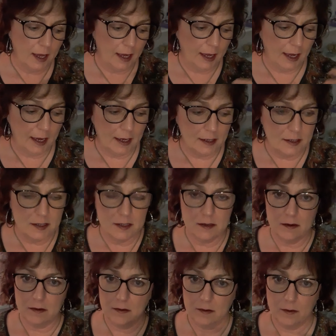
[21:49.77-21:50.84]
and
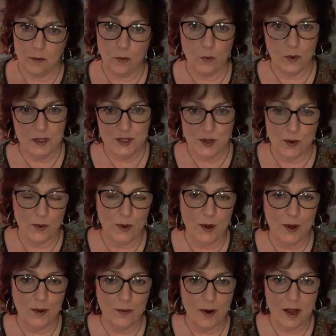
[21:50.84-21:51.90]
what's going
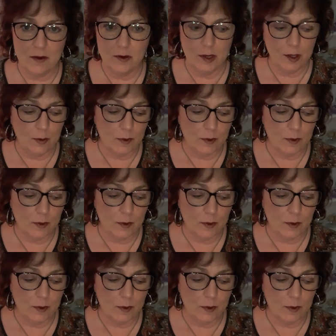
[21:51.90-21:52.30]
on around you.